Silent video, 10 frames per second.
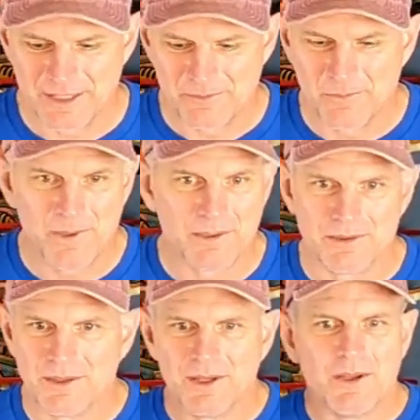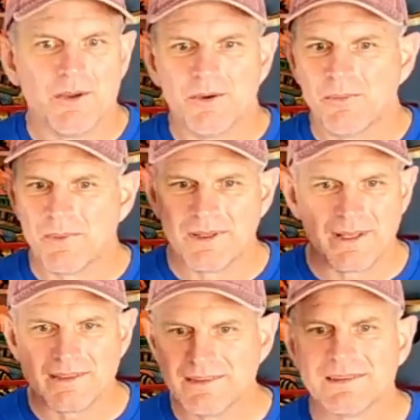Like what? What?
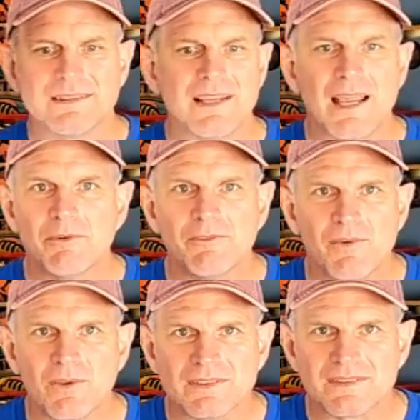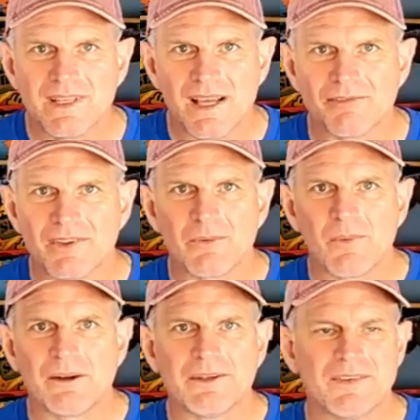This is a table full of stuff. Like
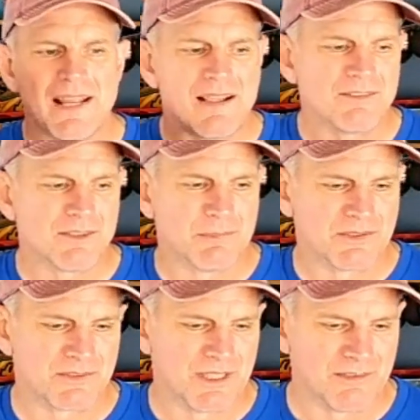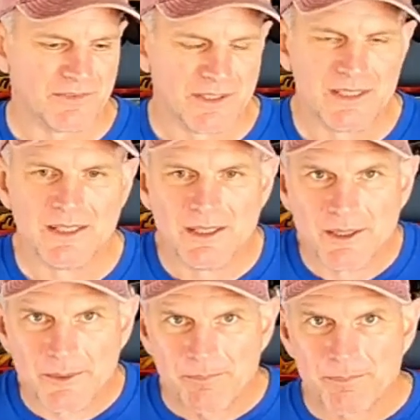why do we even have so much stuff?
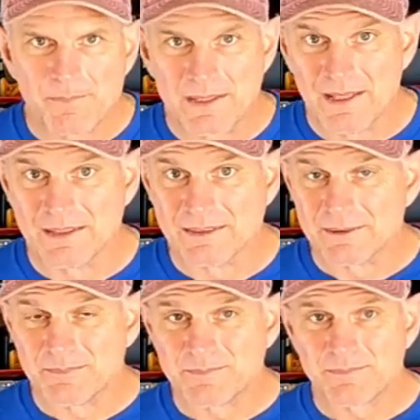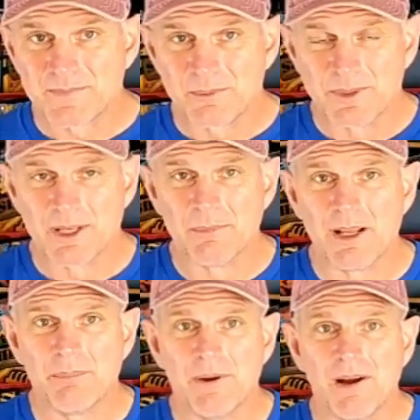Because coming
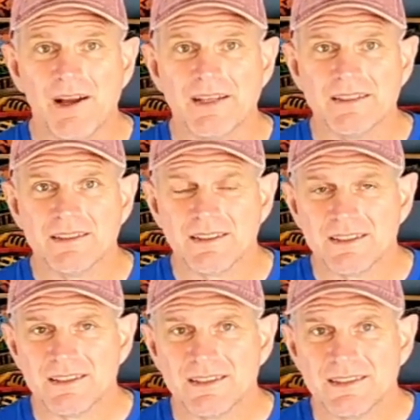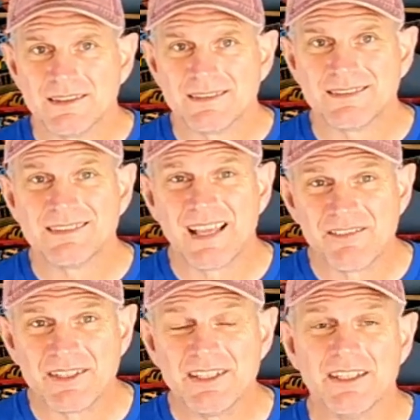up on
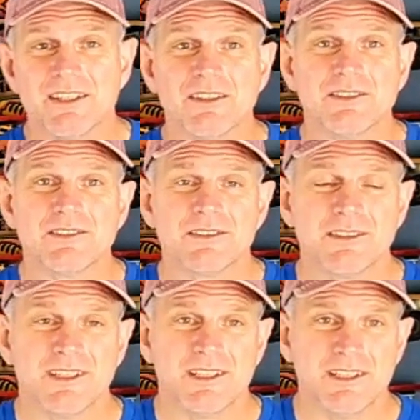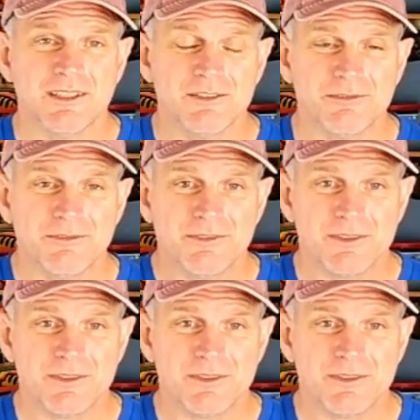7 years of